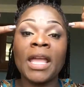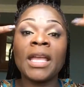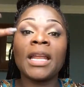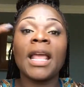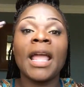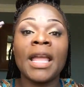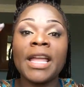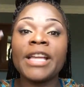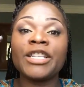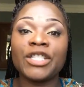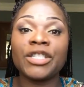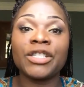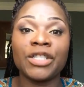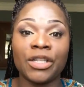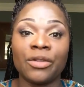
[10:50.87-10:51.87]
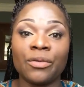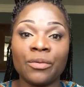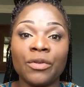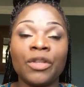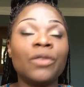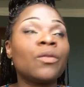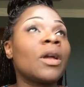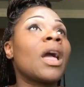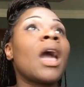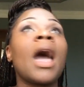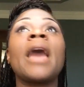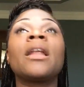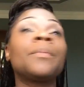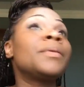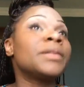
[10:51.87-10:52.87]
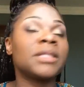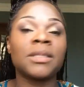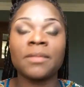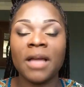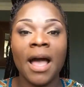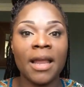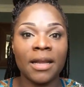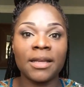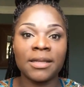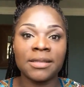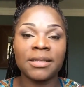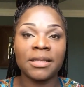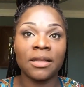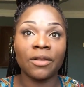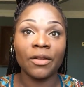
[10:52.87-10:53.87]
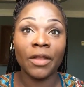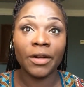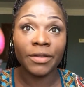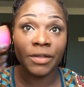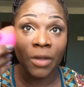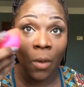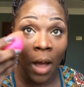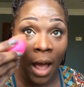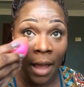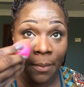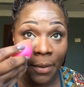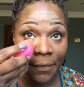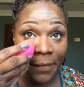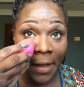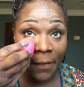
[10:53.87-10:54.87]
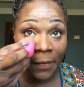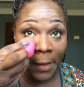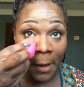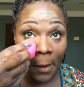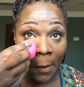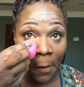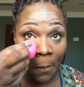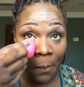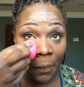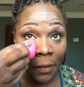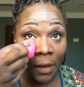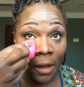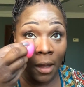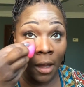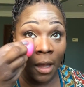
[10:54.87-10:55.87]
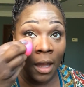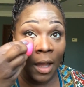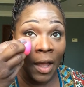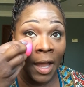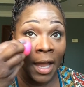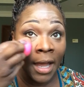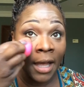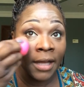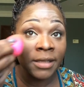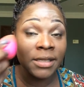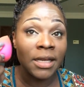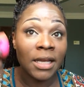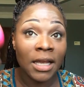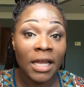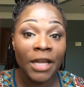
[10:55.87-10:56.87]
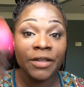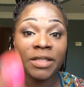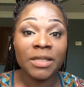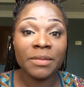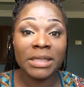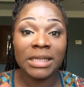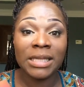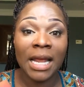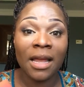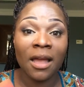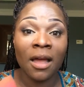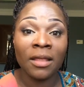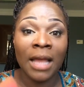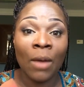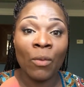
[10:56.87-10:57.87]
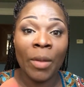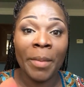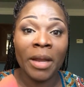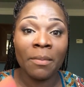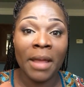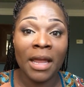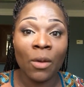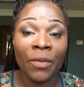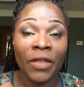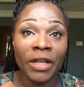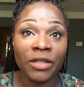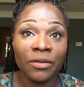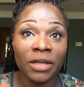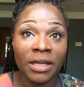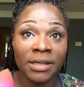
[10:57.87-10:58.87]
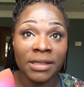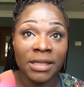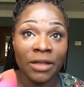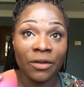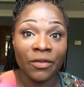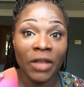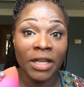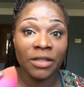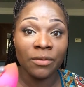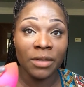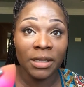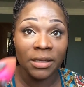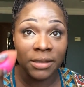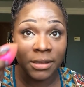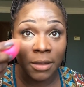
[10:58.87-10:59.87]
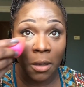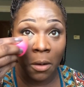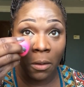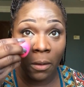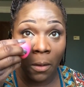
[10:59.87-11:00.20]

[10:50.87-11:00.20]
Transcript: It ages you. You gotta put some kind of concealer there. So I put that there. And here's the mistake that women make when they do the concealer. They do this.